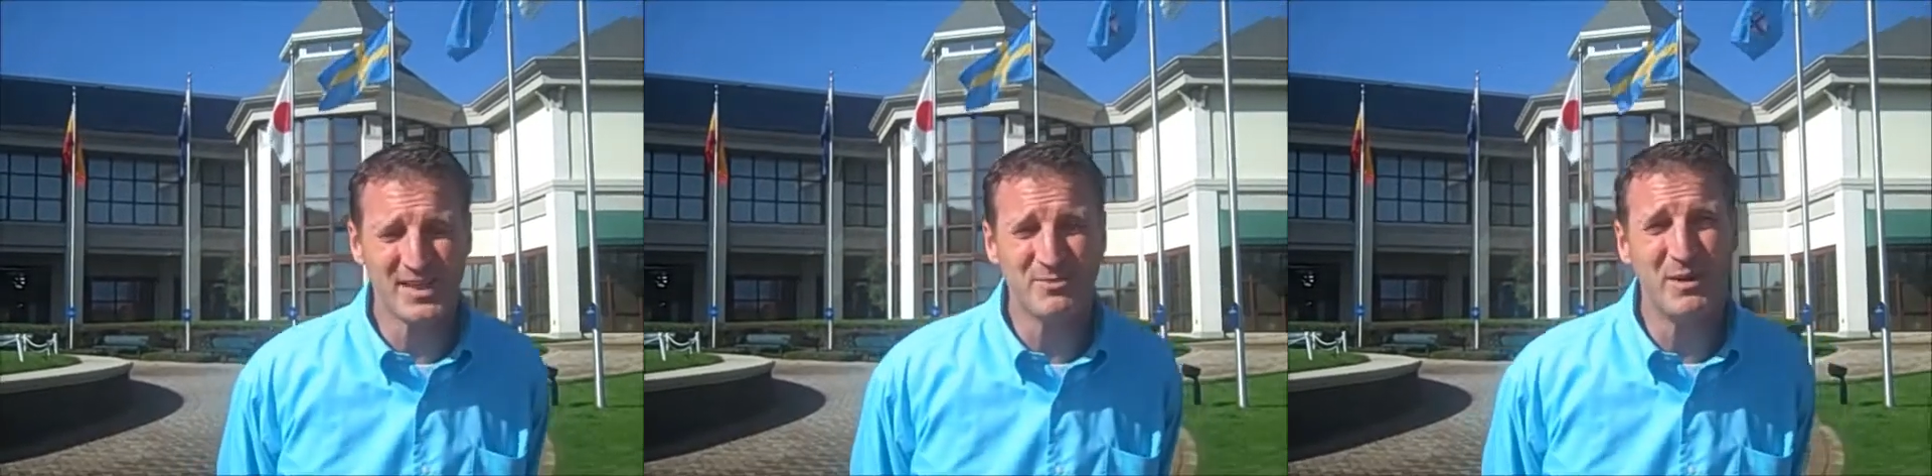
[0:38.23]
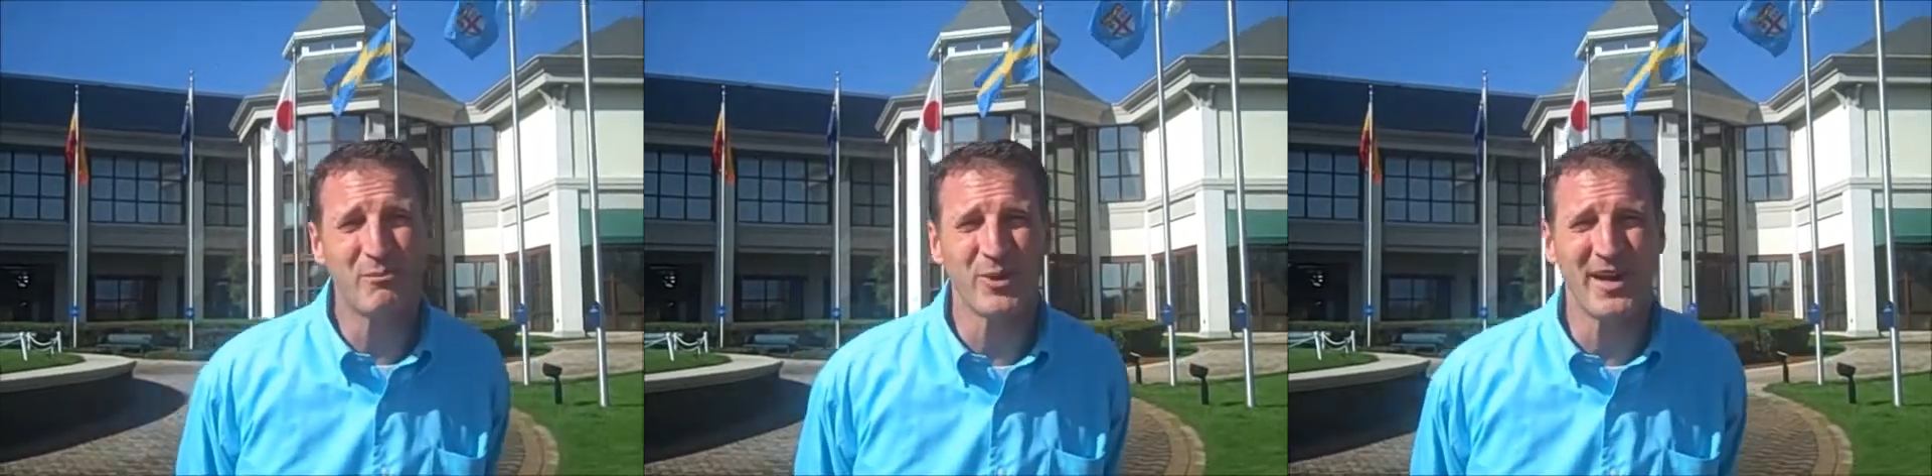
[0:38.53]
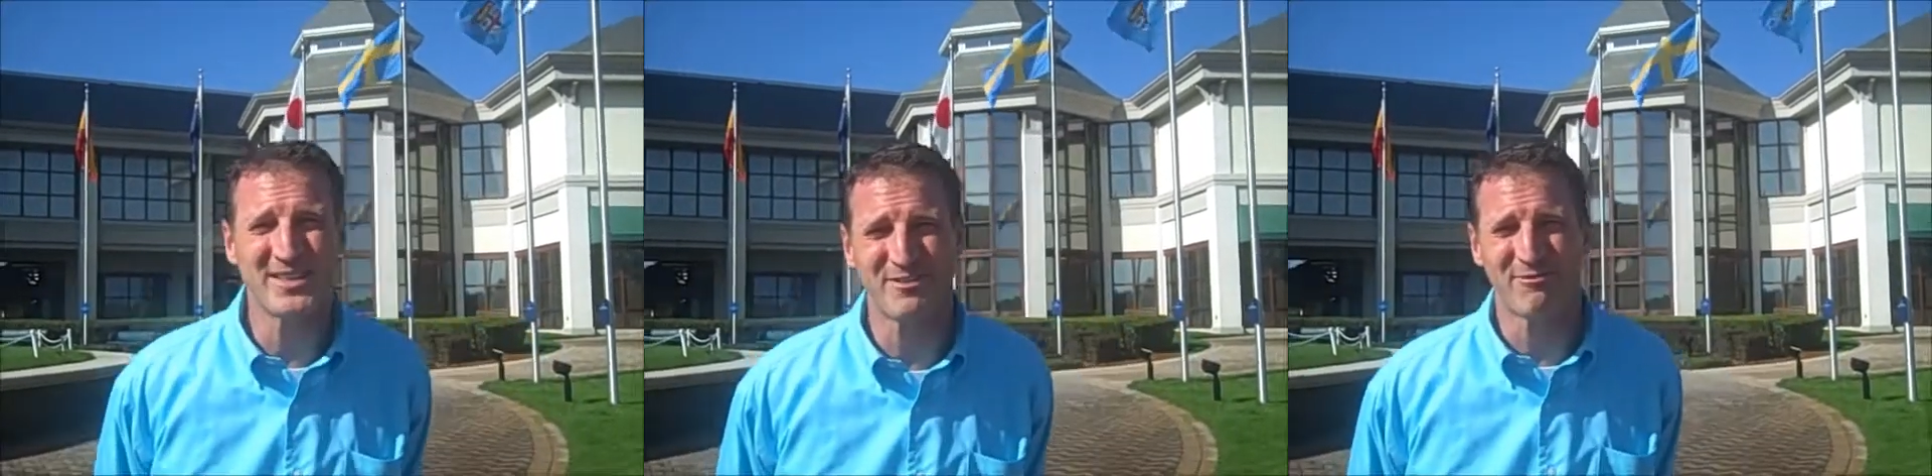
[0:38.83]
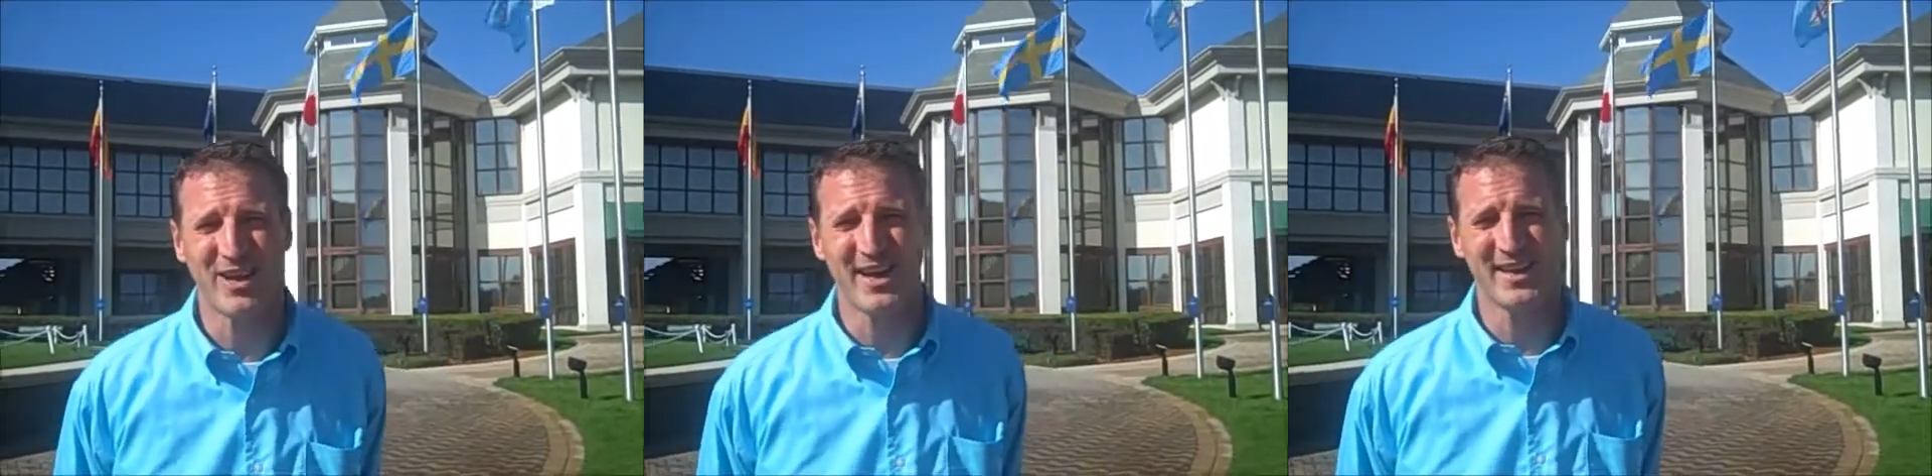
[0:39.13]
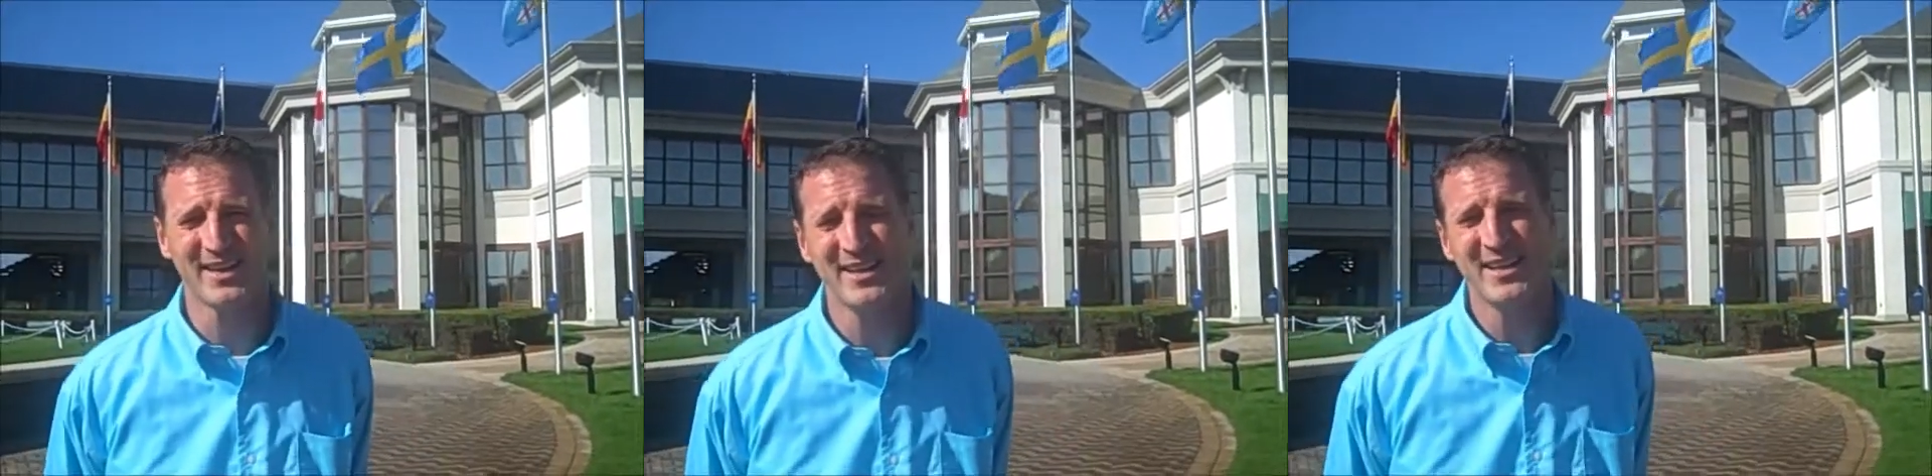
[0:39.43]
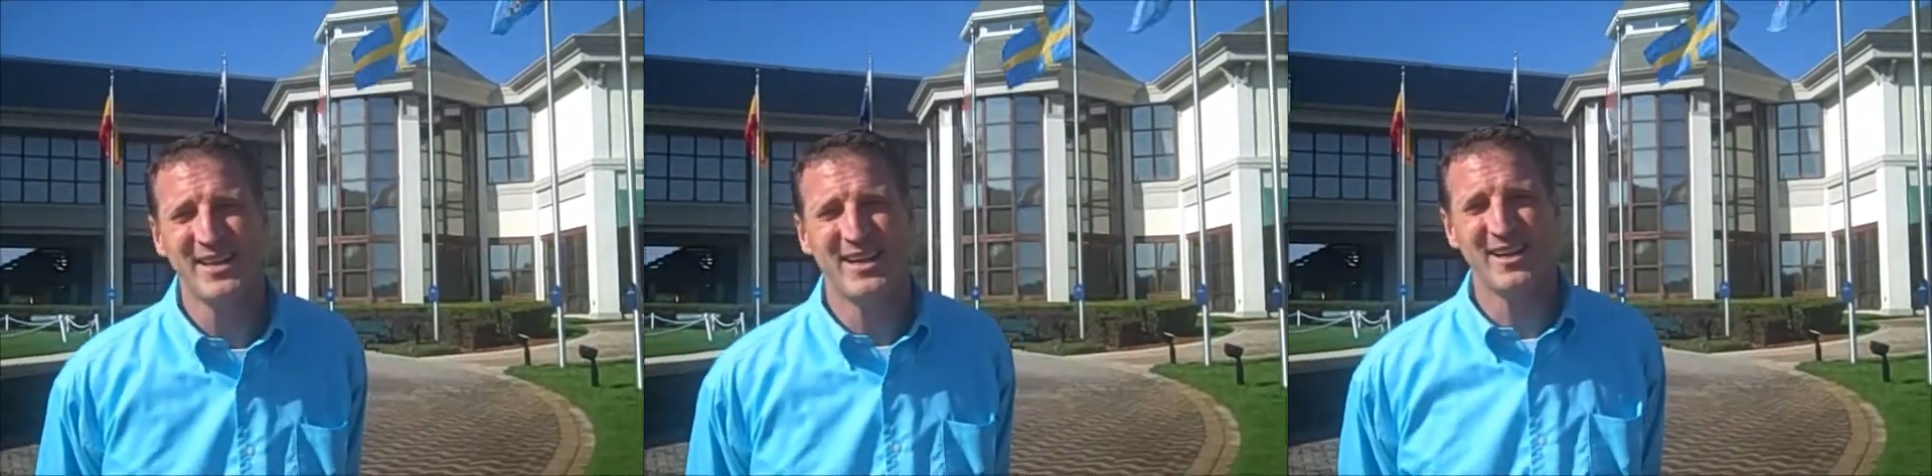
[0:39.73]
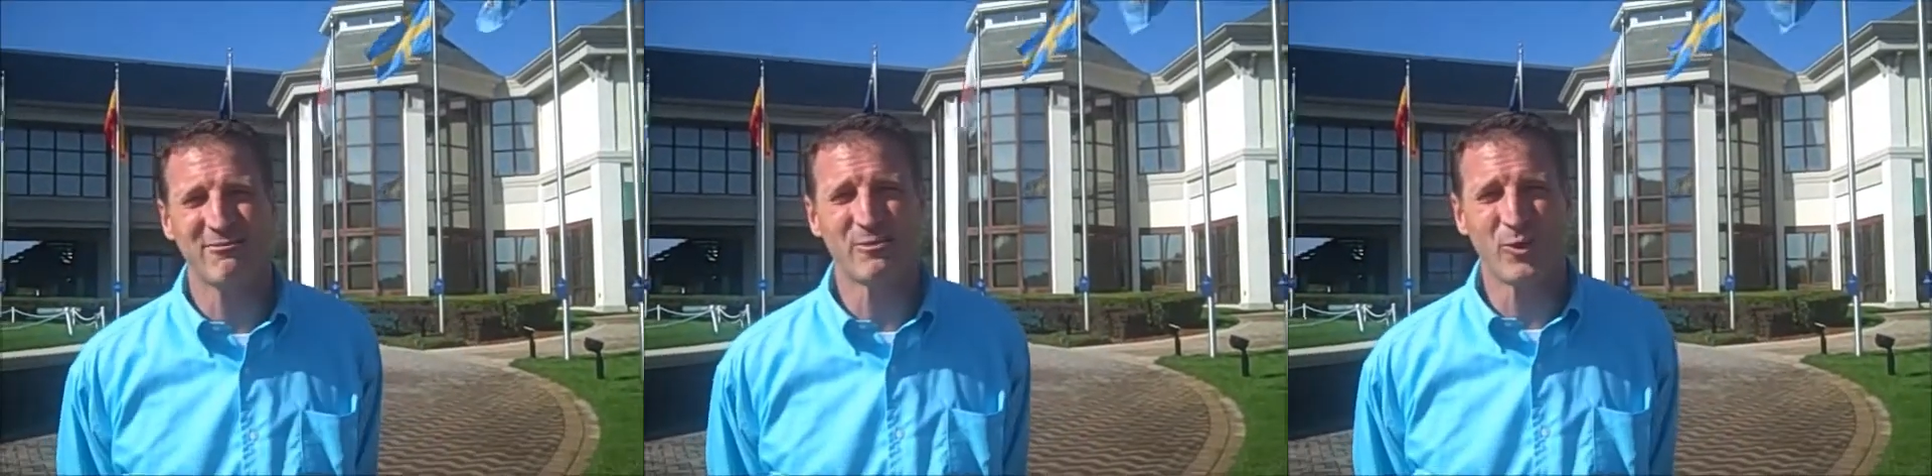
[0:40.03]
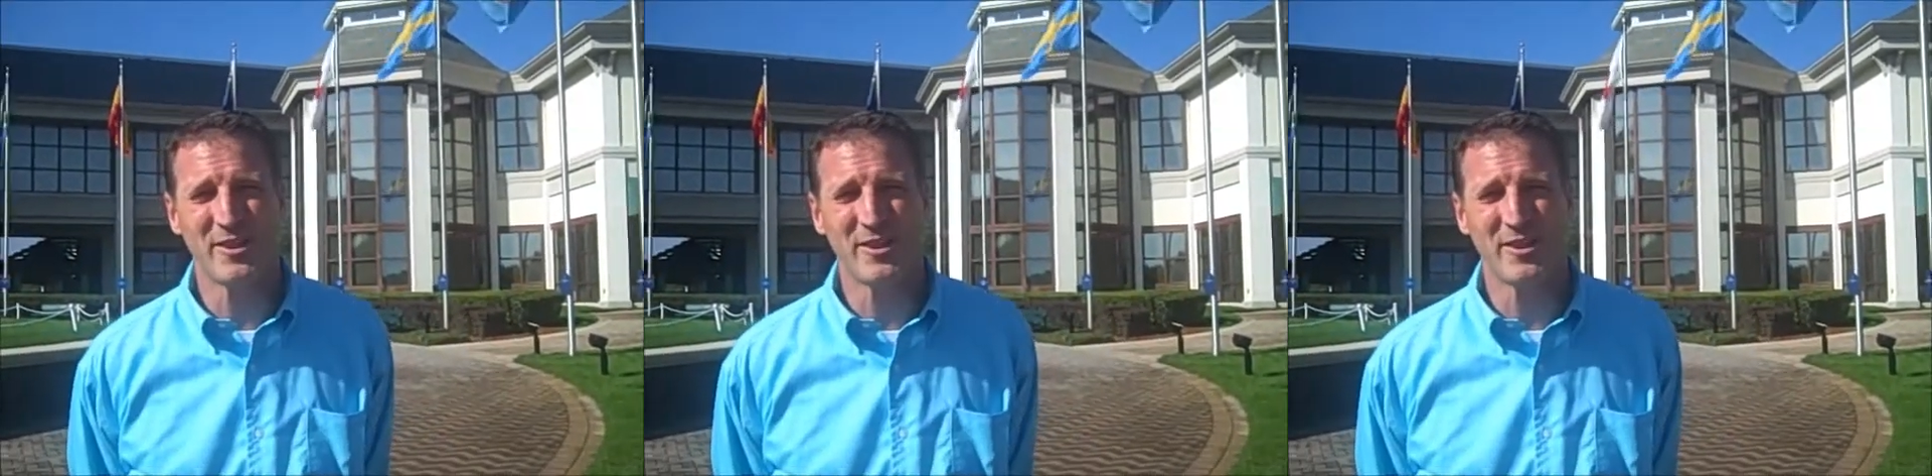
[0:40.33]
Each member has a flag from